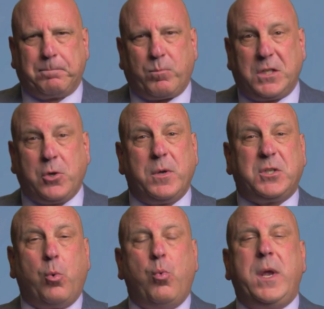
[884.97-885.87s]
So it's
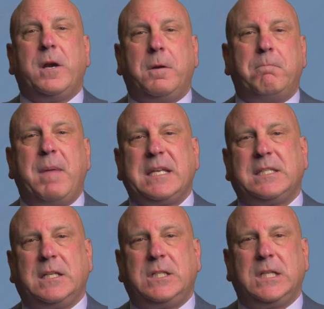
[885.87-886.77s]
a weird
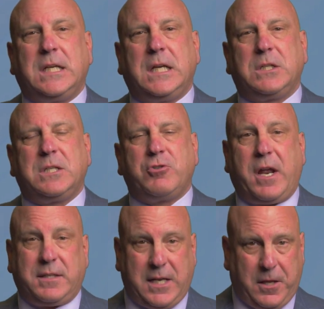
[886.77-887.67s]
message, to try
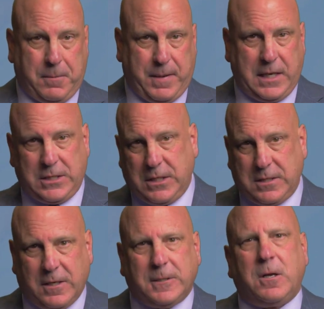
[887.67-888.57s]
to tell the
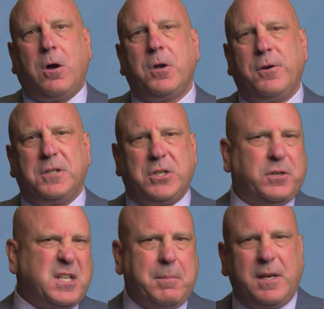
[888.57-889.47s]
patients, oh, your
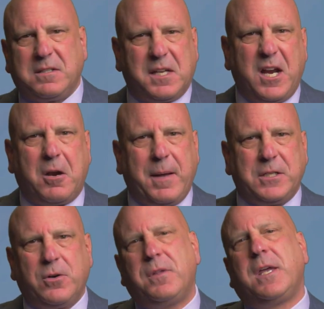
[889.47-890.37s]
insurance company doesn't care
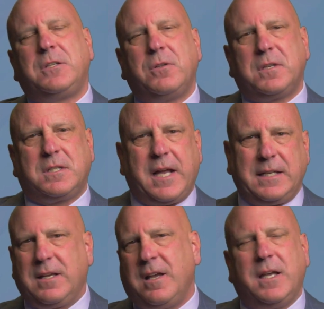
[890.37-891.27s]
about you, or they do this
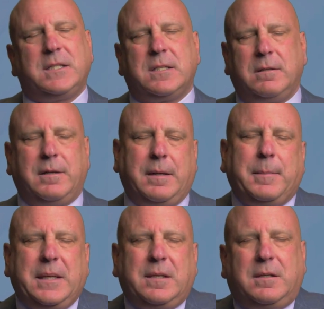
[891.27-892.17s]
nice. It's
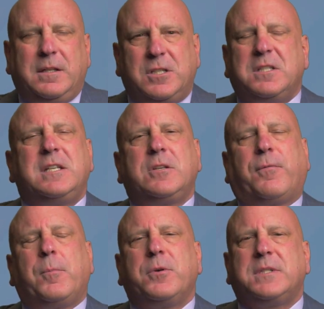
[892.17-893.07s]
just easier
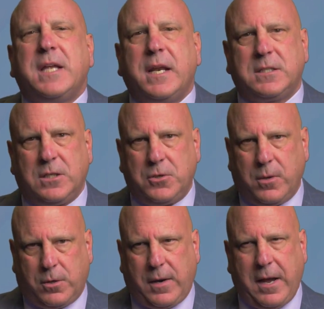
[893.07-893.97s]
for most dentists to do
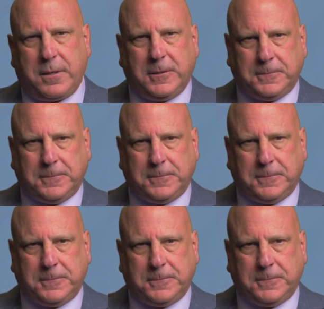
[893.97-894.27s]
a crown